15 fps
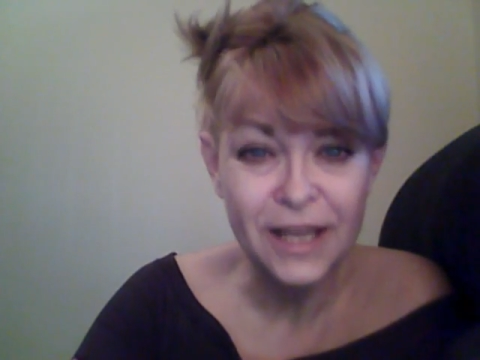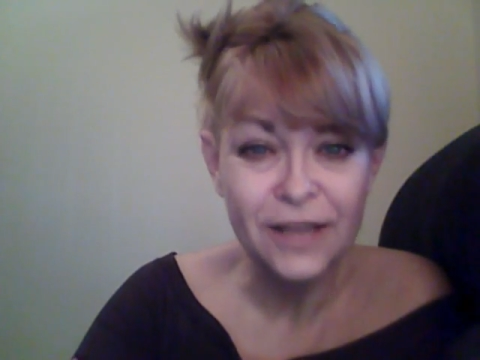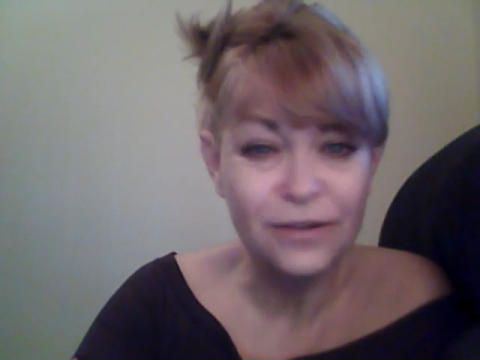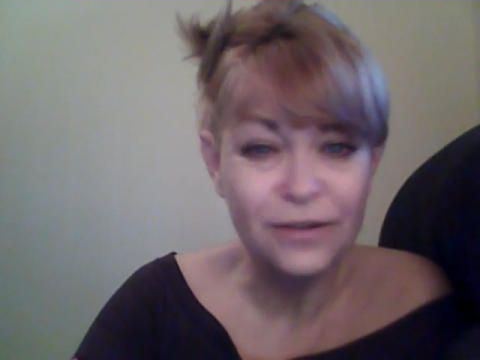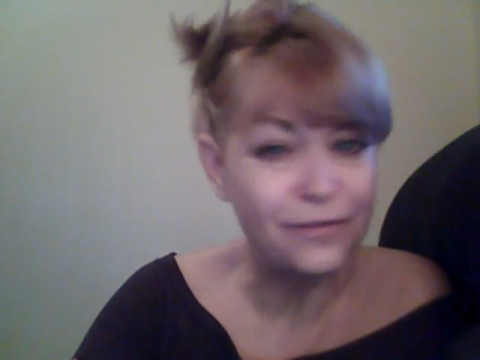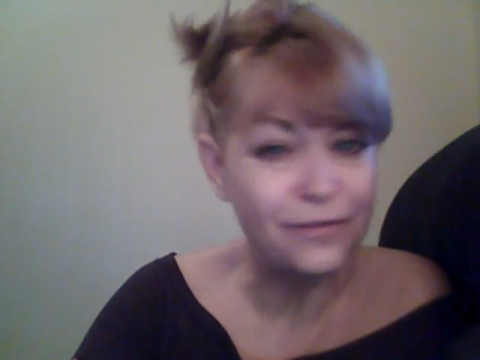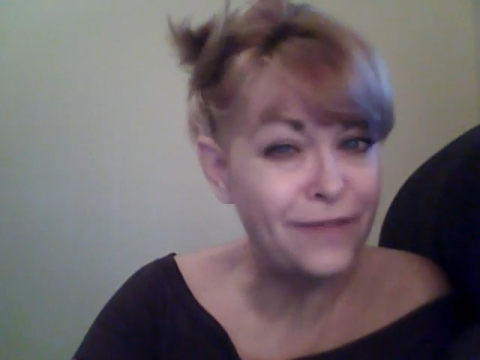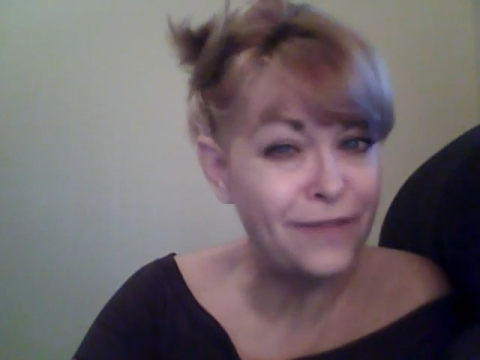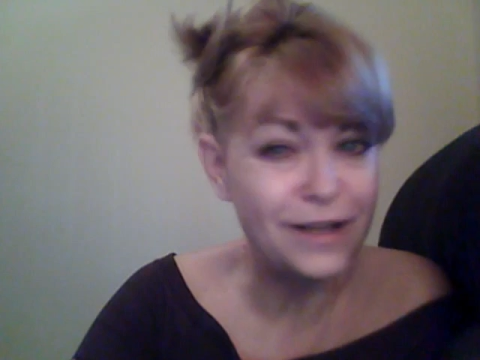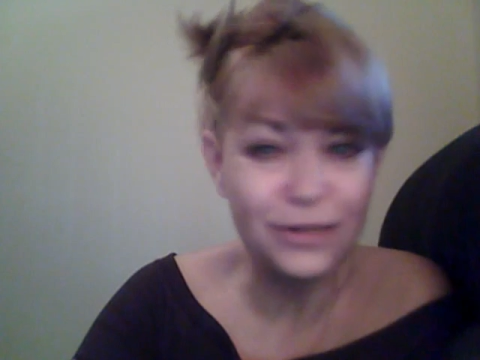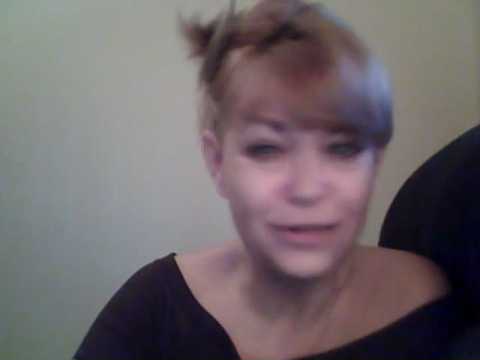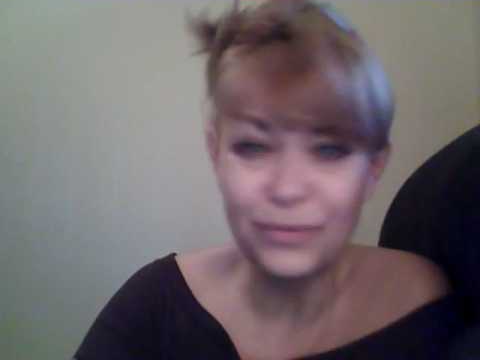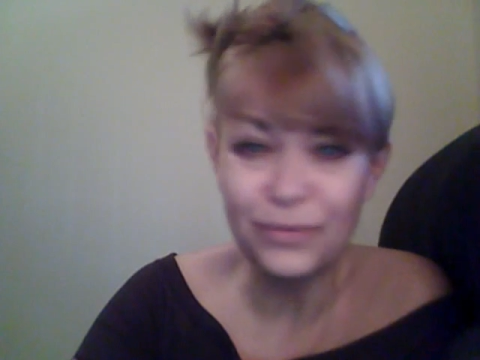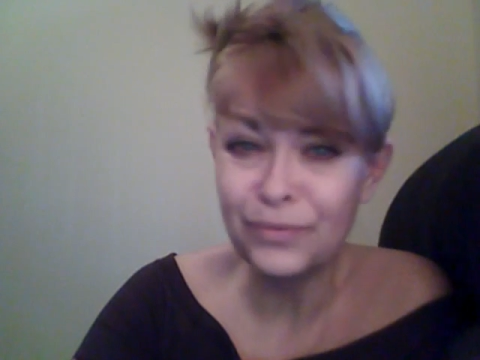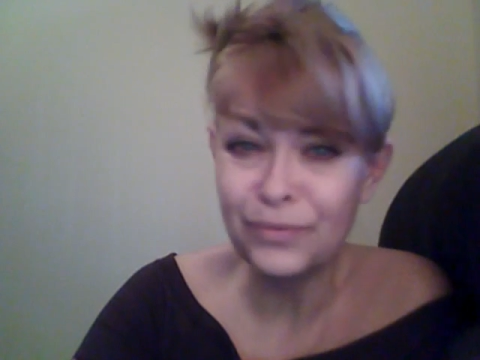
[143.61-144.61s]
You'll find
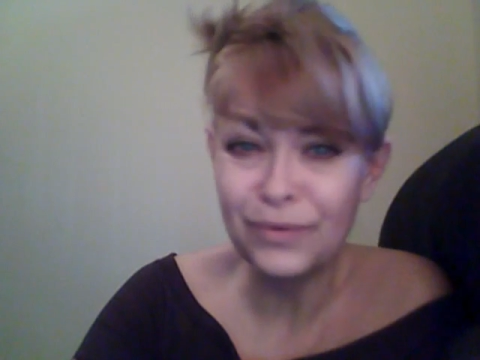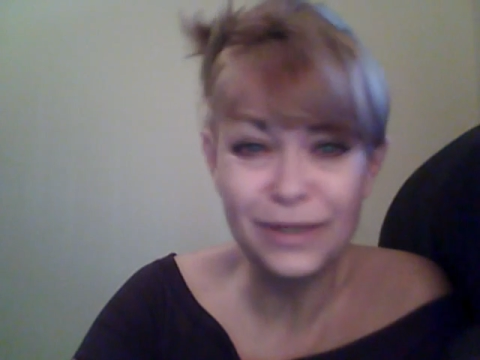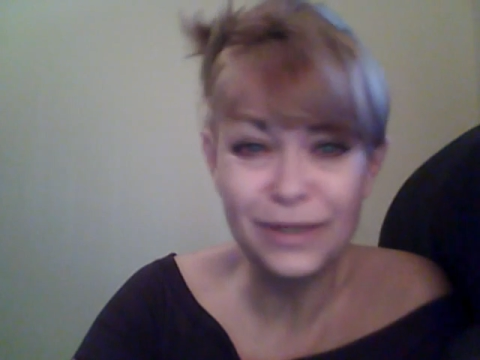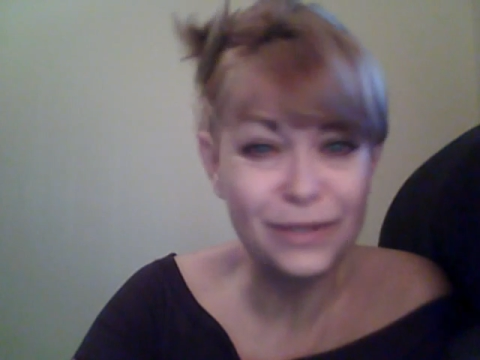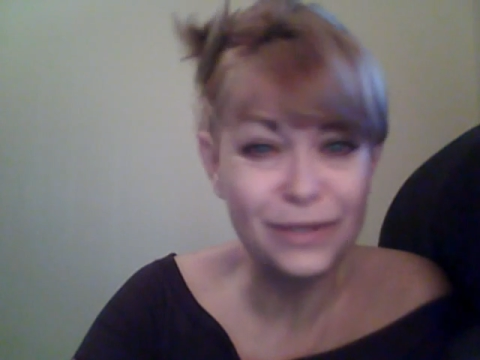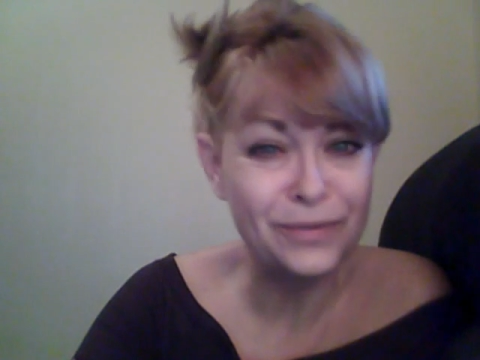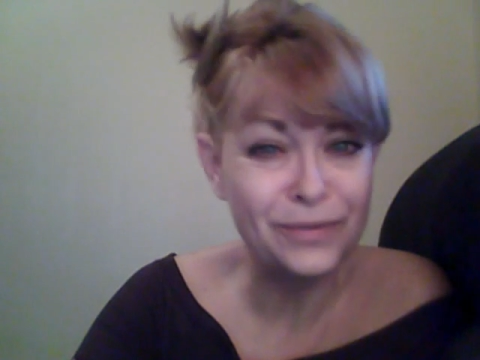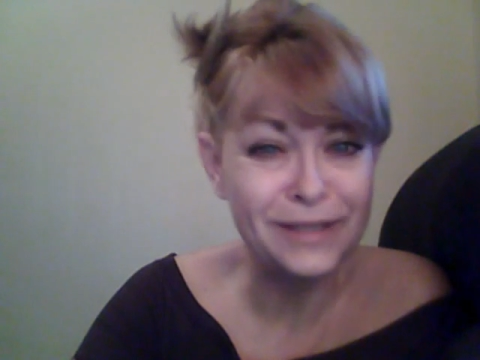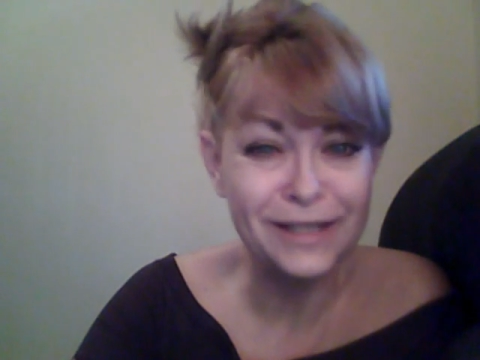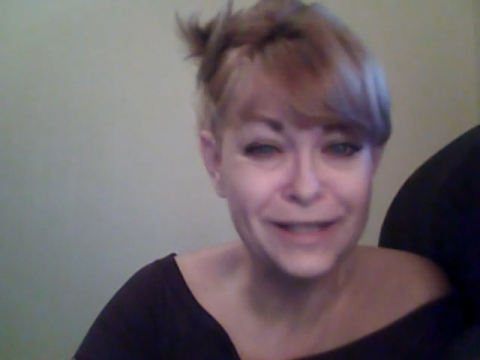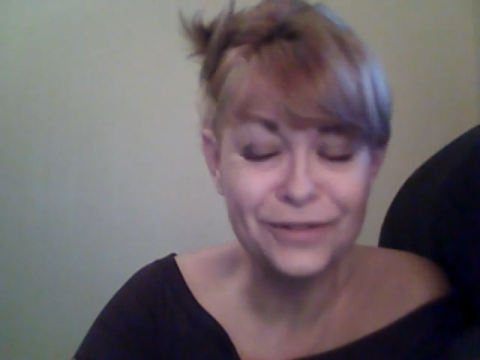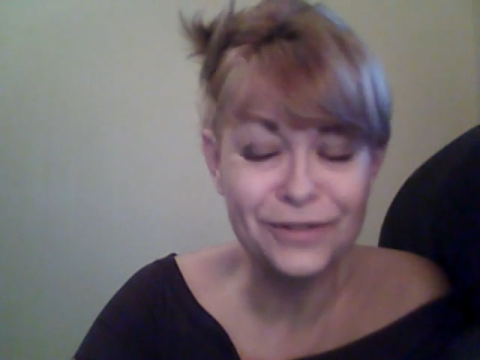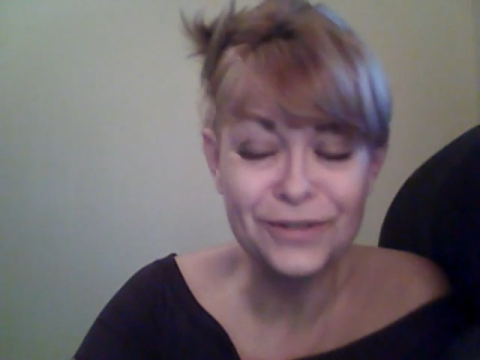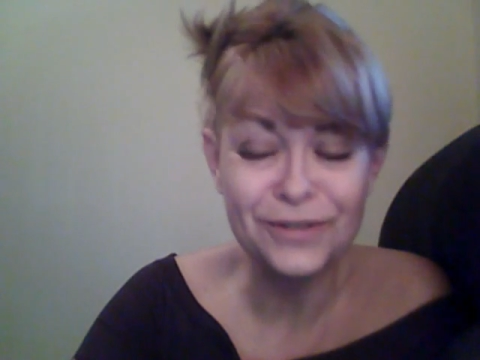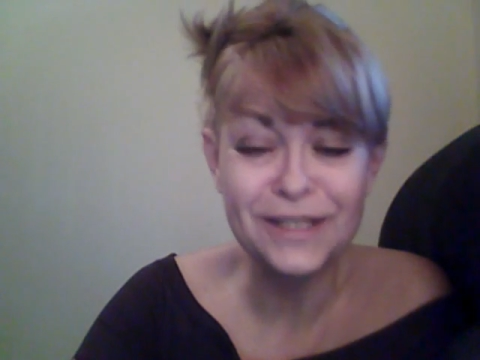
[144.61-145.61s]
it really, really
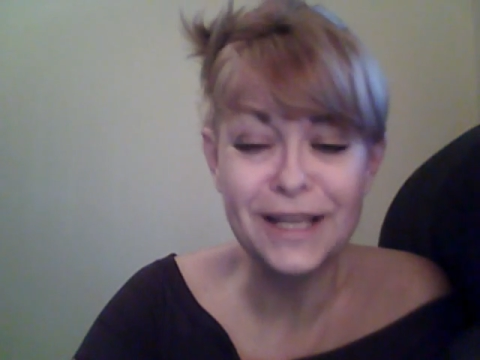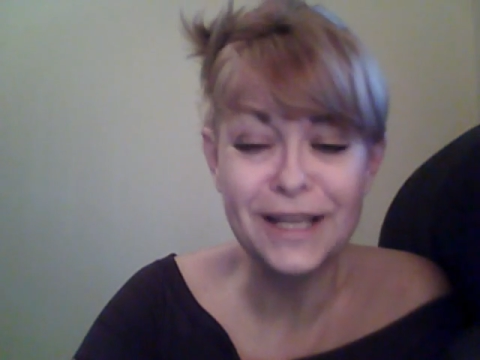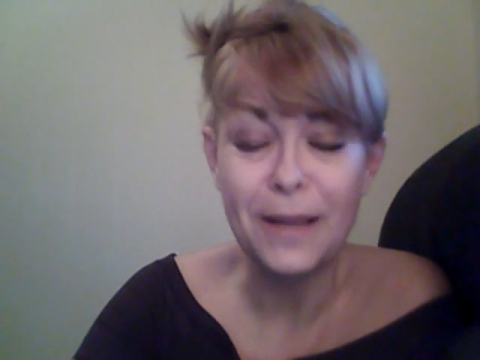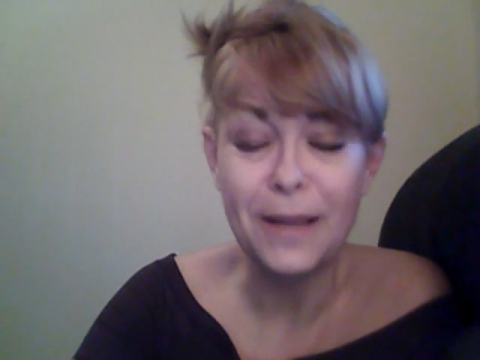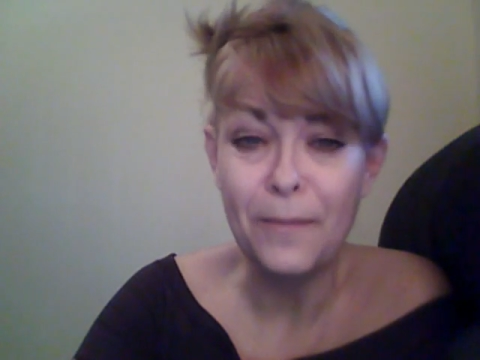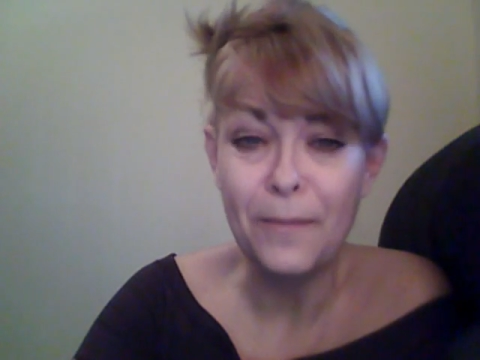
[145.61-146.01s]
interesting.